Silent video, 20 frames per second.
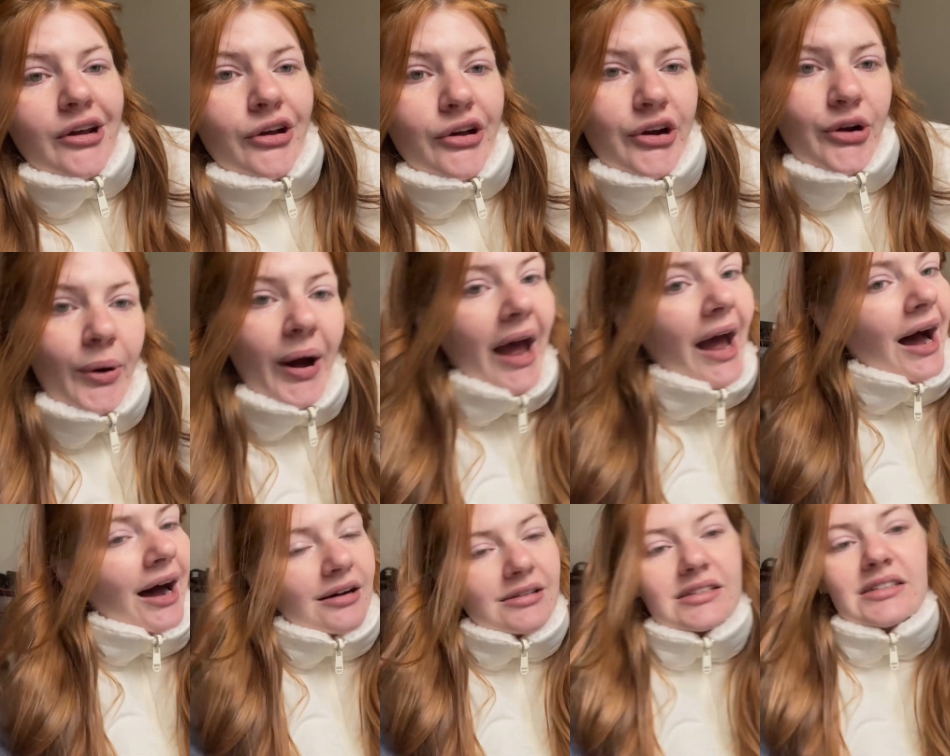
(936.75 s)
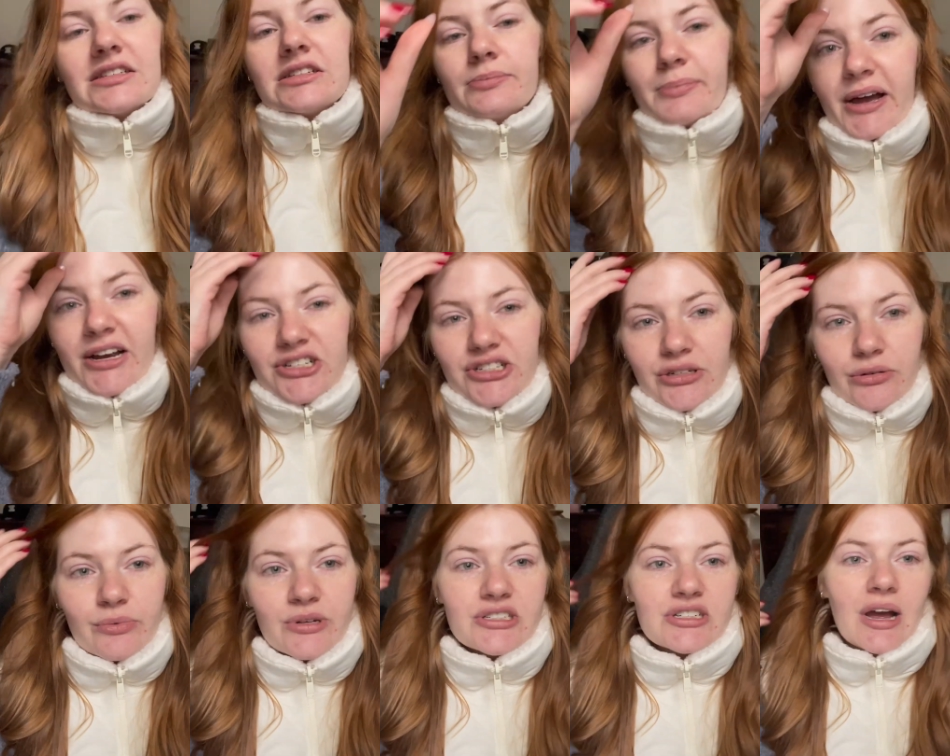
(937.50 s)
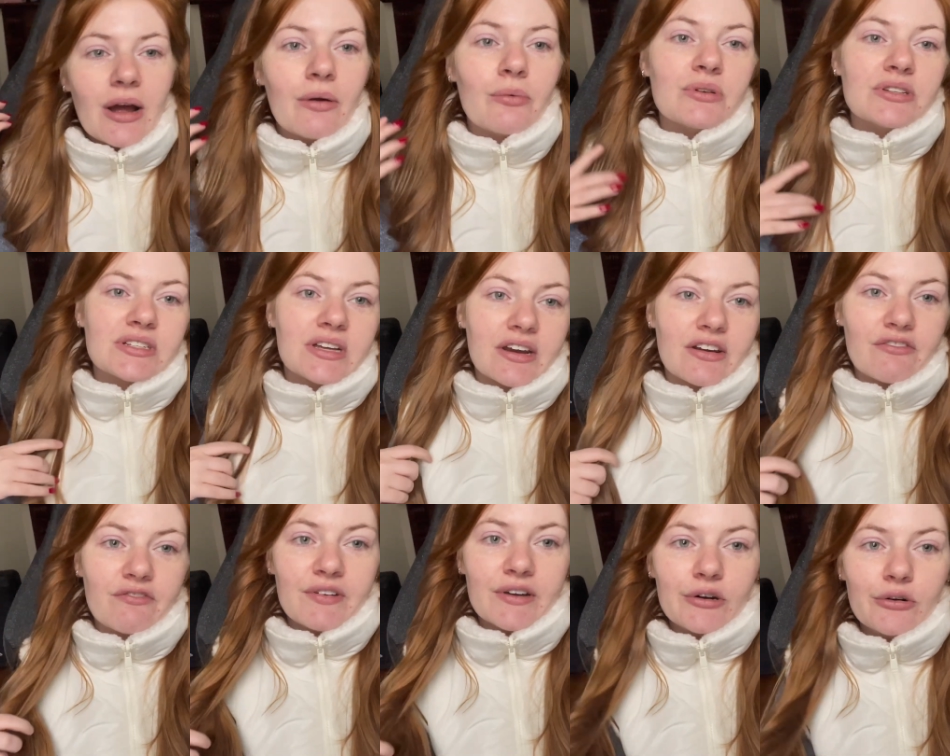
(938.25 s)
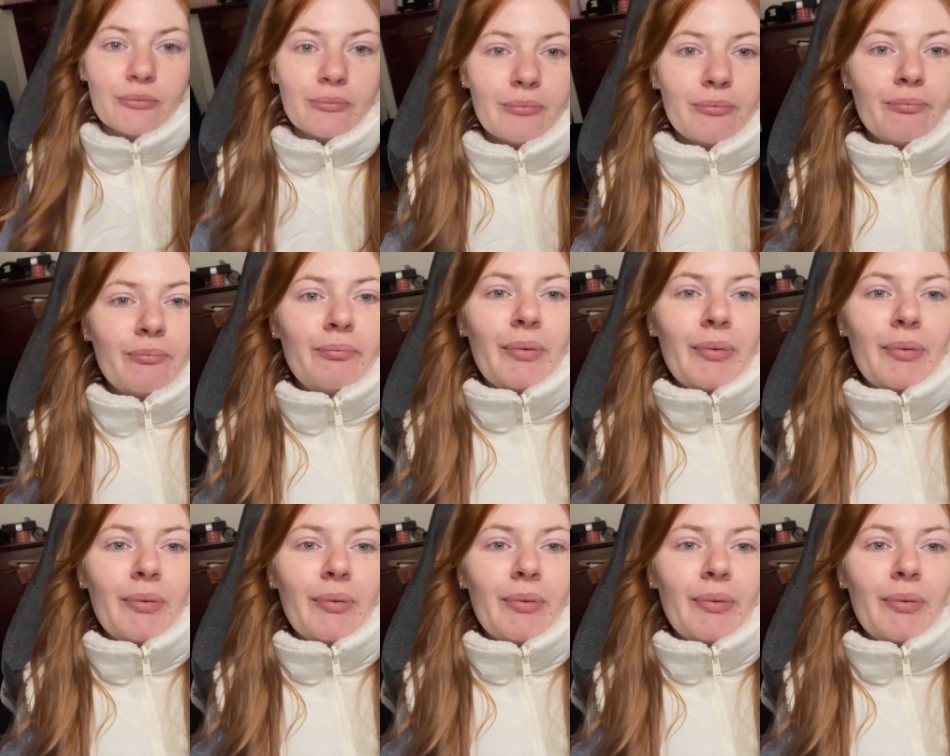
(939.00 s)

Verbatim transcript: go to a house inspection, which I was gonna film,